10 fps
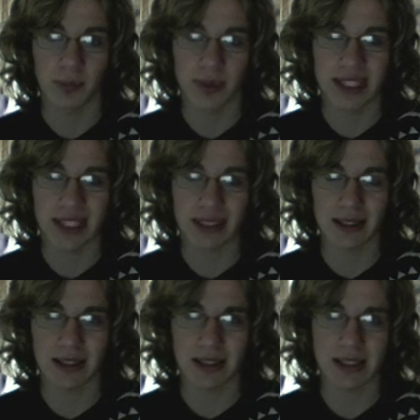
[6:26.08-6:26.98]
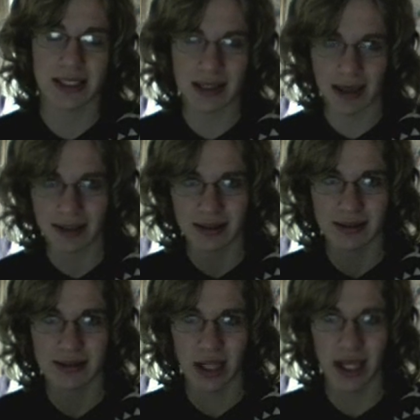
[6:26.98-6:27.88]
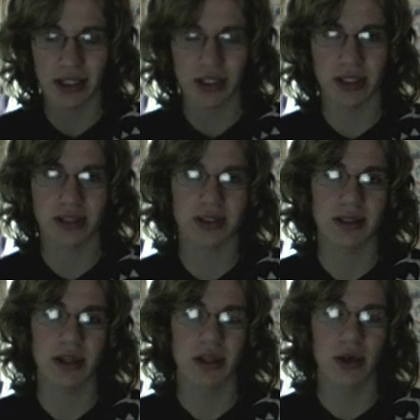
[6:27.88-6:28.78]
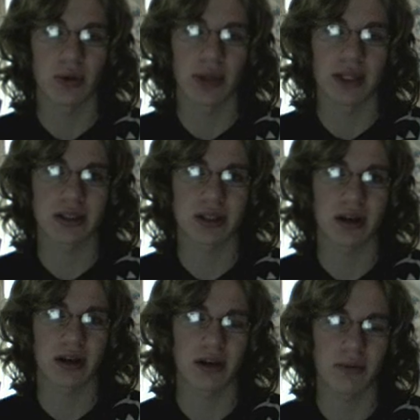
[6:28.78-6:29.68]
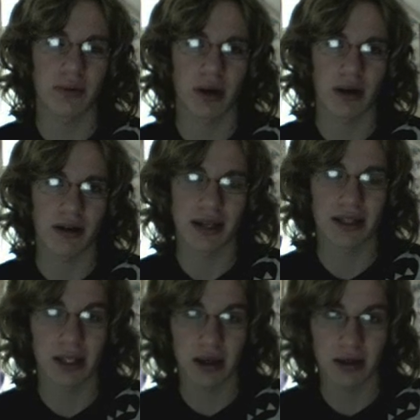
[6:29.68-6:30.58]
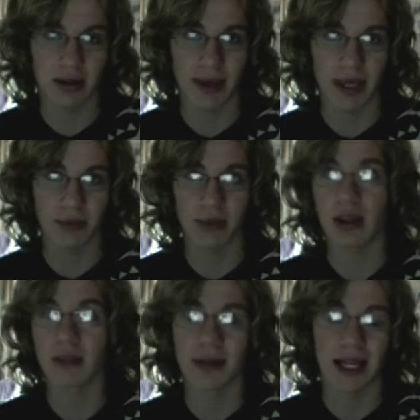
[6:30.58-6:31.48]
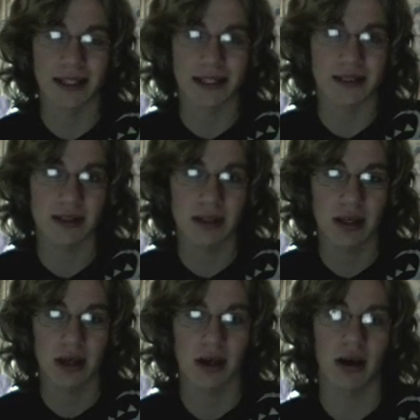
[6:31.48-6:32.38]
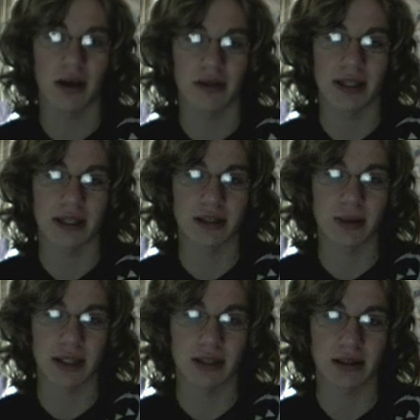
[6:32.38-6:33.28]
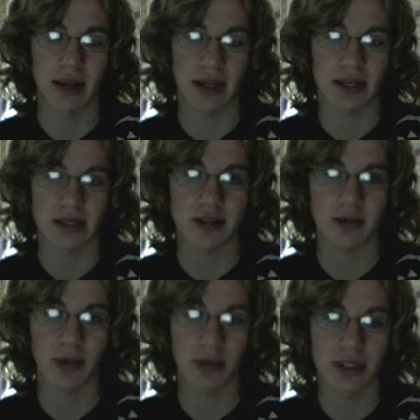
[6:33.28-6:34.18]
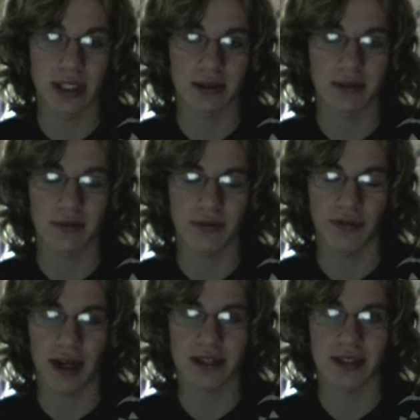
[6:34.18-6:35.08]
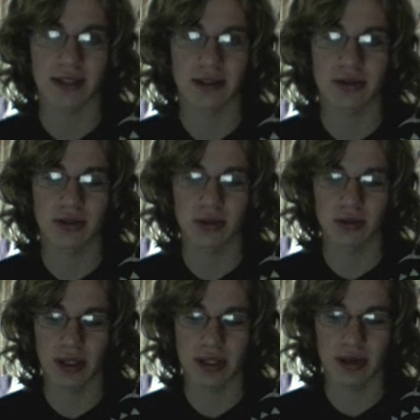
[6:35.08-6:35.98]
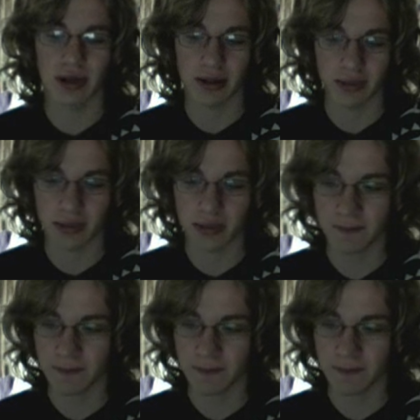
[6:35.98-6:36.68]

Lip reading: particular slight changes which are in the Earth compared with other planets are, in his opinion, a supporting factor to this argument.